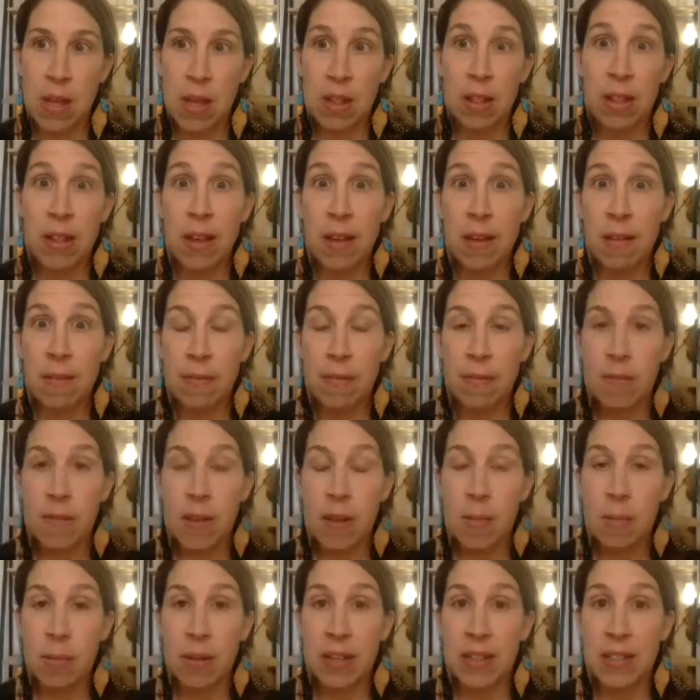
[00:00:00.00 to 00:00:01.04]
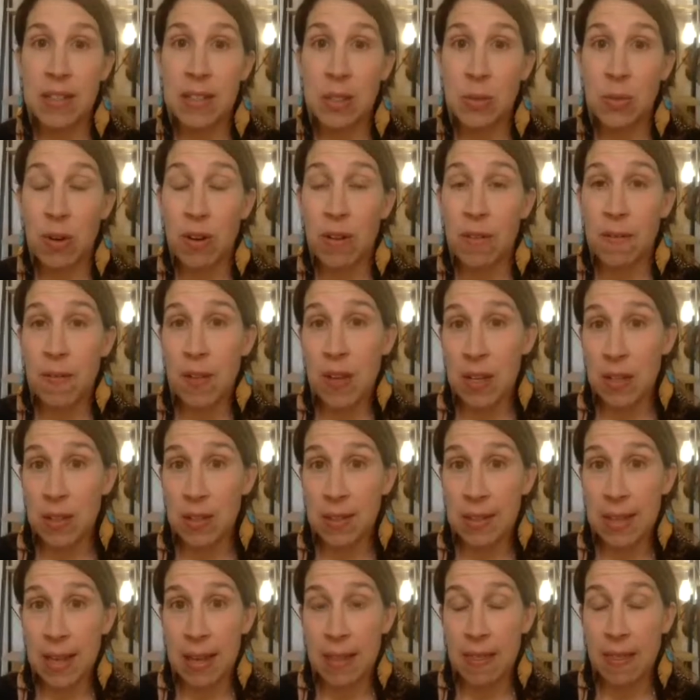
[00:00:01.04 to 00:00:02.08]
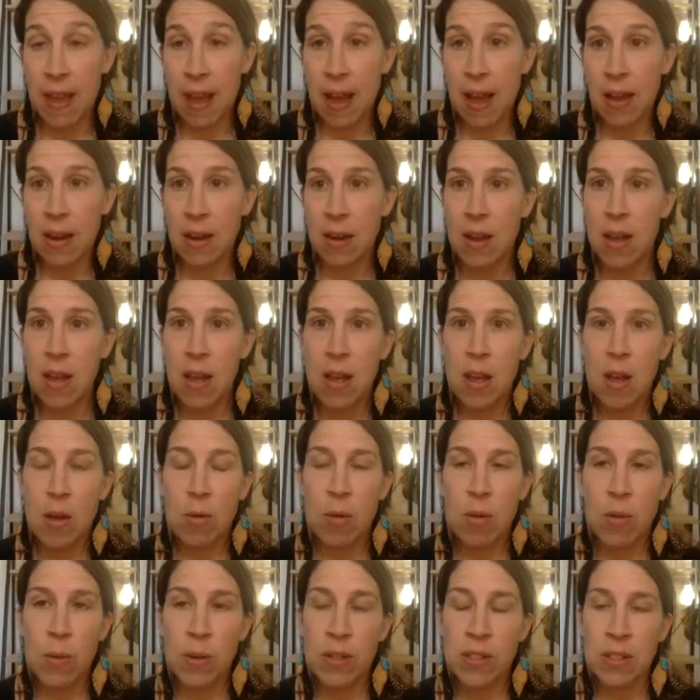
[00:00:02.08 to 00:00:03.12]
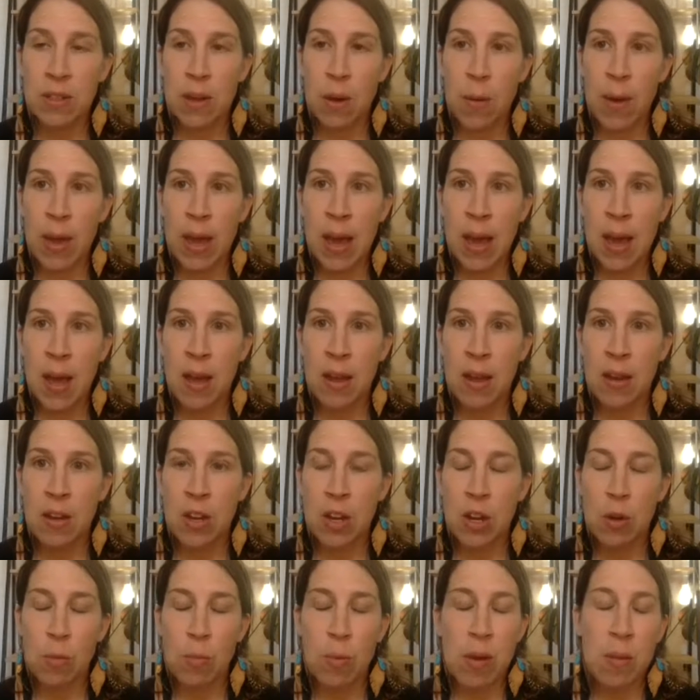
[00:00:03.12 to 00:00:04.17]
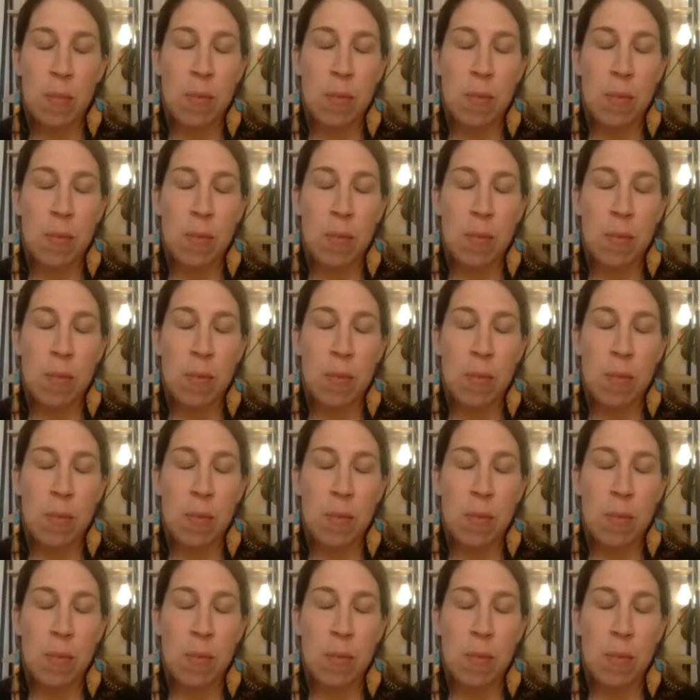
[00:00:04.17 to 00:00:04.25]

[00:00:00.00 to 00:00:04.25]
live in places where it feels like that with what's going on.